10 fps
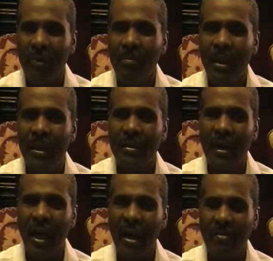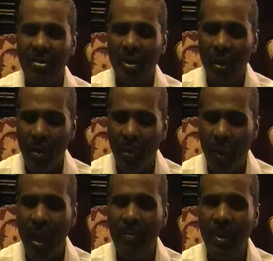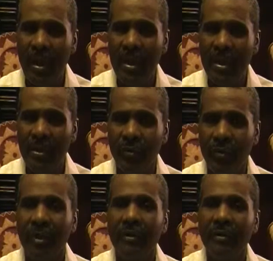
Many times they believed,